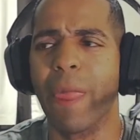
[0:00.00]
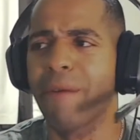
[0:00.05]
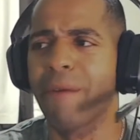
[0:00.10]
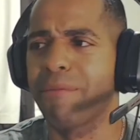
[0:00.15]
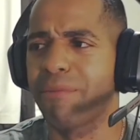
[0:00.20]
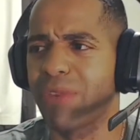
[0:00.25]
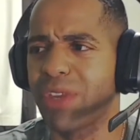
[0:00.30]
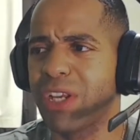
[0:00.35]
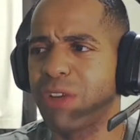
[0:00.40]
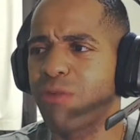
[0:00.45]

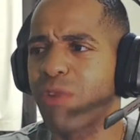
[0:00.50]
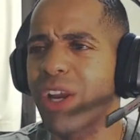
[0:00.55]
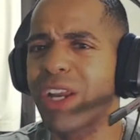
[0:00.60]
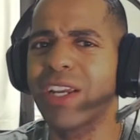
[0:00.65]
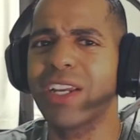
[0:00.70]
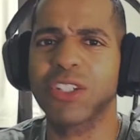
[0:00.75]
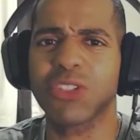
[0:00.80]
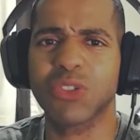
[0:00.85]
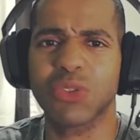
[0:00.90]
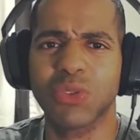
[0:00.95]
Then right
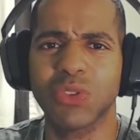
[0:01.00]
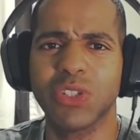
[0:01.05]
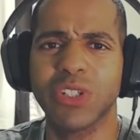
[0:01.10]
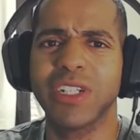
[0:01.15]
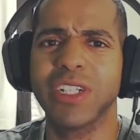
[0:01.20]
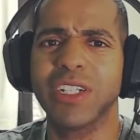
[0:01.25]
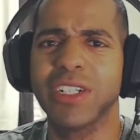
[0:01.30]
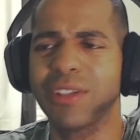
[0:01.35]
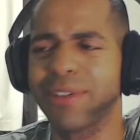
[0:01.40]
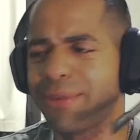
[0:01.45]
next to you,
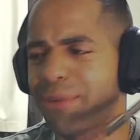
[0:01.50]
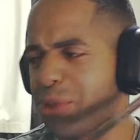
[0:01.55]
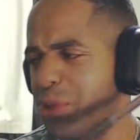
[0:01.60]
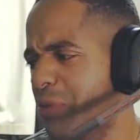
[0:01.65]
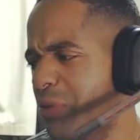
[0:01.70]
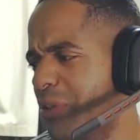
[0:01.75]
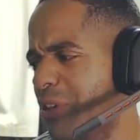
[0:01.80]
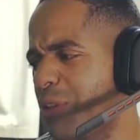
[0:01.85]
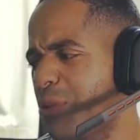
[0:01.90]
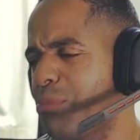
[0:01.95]
or even
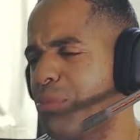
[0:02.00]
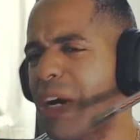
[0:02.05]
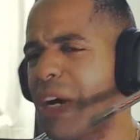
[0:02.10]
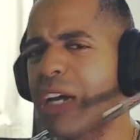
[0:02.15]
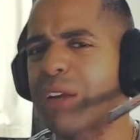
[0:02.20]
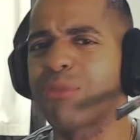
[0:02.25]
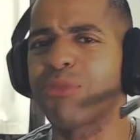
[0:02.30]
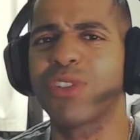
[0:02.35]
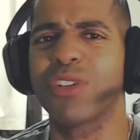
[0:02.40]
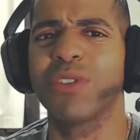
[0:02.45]
on the bottom
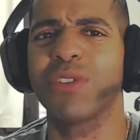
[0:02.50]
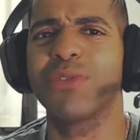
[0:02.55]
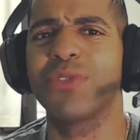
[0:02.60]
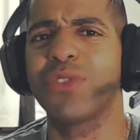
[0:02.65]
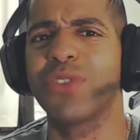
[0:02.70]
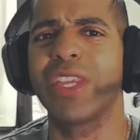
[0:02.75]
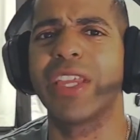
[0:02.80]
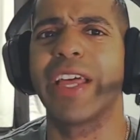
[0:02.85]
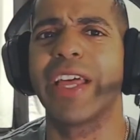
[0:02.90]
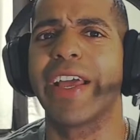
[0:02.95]
shelf, you
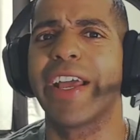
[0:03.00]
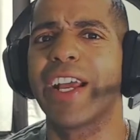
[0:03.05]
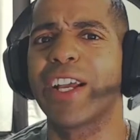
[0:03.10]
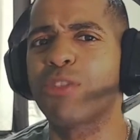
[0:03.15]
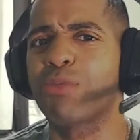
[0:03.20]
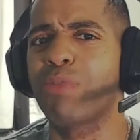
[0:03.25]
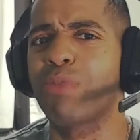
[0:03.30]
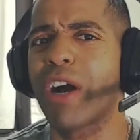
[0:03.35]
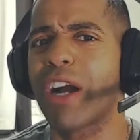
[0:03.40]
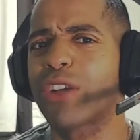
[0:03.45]
see the
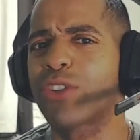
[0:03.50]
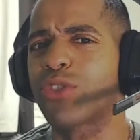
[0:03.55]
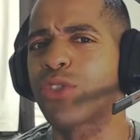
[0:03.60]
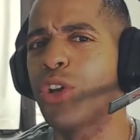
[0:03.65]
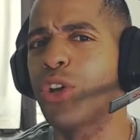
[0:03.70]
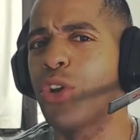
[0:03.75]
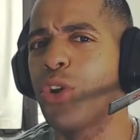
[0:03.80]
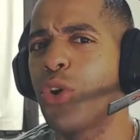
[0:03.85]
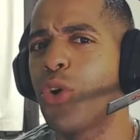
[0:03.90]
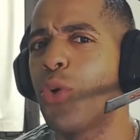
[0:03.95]
Xbox
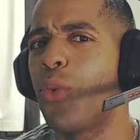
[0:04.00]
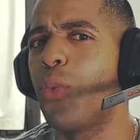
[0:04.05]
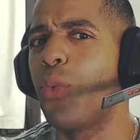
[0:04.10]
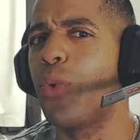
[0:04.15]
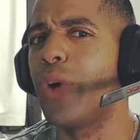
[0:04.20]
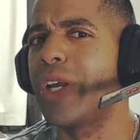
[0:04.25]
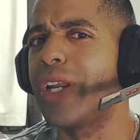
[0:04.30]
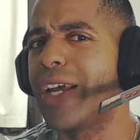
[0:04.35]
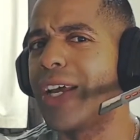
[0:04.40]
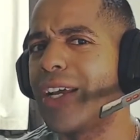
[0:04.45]

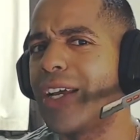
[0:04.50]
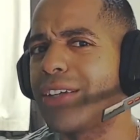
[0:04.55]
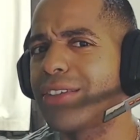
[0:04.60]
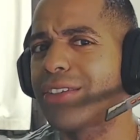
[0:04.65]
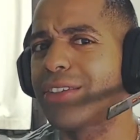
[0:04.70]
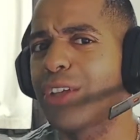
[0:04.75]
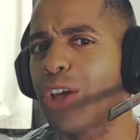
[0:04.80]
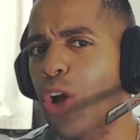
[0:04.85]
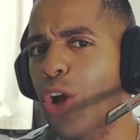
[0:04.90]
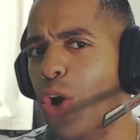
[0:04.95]
One S
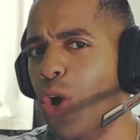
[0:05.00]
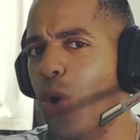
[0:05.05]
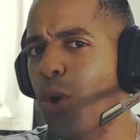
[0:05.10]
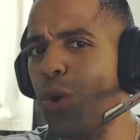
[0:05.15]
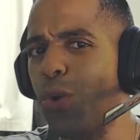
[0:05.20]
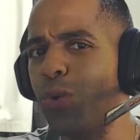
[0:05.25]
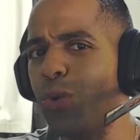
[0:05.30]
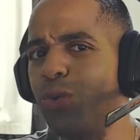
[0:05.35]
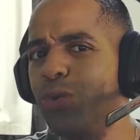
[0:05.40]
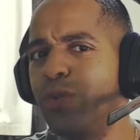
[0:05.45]

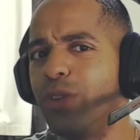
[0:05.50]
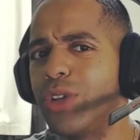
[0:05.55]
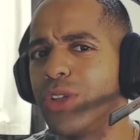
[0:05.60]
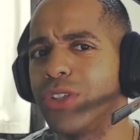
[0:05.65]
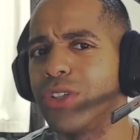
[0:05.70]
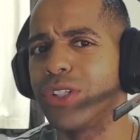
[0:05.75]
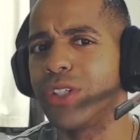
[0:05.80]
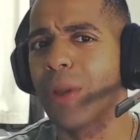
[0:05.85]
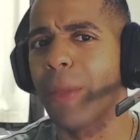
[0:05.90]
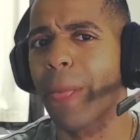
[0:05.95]
old
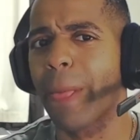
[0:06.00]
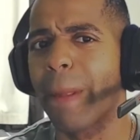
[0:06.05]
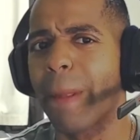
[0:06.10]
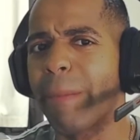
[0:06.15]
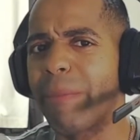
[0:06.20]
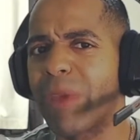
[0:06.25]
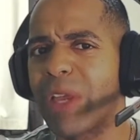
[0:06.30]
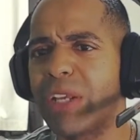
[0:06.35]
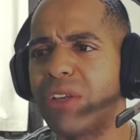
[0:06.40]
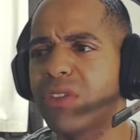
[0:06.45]
version,
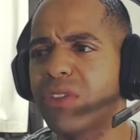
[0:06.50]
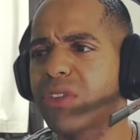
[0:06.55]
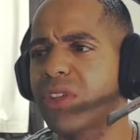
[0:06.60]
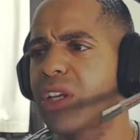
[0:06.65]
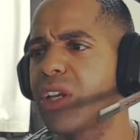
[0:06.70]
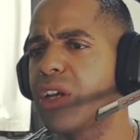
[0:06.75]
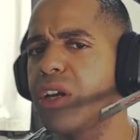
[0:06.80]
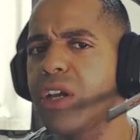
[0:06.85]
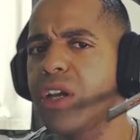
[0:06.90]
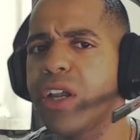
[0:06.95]
and you say,
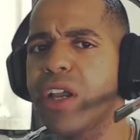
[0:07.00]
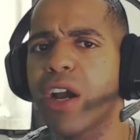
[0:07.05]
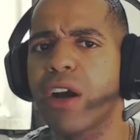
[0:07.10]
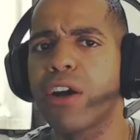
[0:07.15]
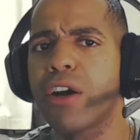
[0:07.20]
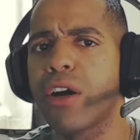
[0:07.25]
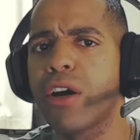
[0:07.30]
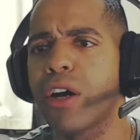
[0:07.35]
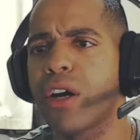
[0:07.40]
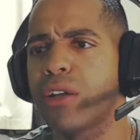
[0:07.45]
hey, uh,
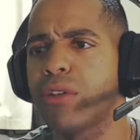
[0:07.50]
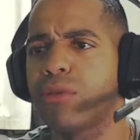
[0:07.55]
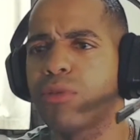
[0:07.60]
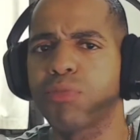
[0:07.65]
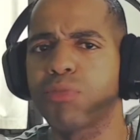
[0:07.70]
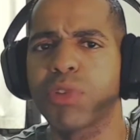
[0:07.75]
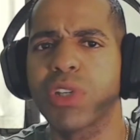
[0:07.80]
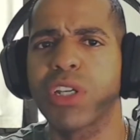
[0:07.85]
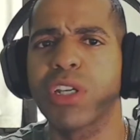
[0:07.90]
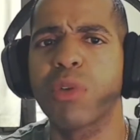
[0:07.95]
I'm
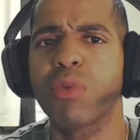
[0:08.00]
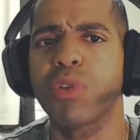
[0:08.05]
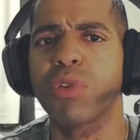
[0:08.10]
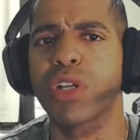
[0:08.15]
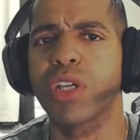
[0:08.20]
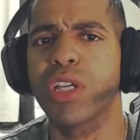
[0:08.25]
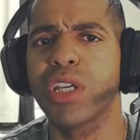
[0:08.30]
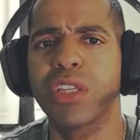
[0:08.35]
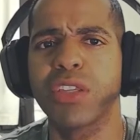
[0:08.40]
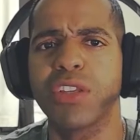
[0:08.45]
thinking I want to
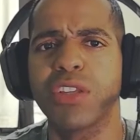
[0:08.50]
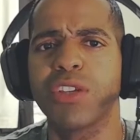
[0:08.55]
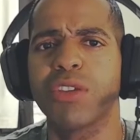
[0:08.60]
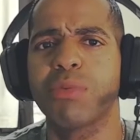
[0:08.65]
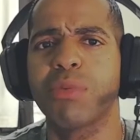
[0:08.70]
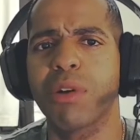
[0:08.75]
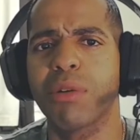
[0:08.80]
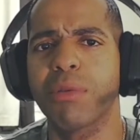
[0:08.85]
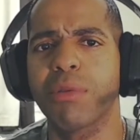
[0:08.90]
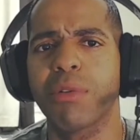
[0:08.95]
get this,
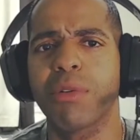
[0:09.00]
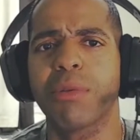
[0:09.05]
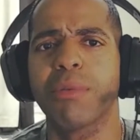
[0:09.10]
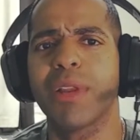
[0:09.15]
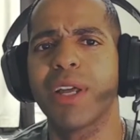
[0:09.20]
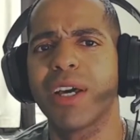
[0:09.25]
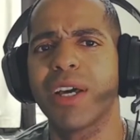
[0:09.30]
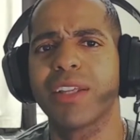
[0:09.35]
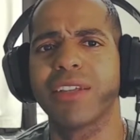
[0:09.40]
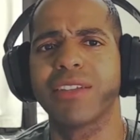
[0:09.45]
blah, blah, blah,
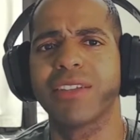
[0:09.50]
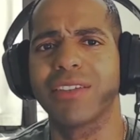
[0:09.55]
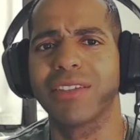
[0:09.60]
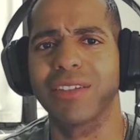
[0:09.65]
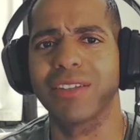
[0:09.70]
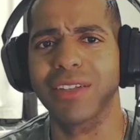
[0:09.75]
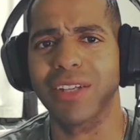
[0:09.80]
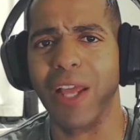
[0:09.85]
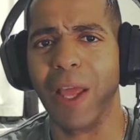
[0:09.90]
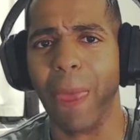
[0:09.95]
blah, this, this,
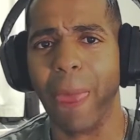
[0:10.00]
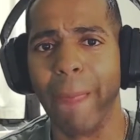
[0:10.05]
and that.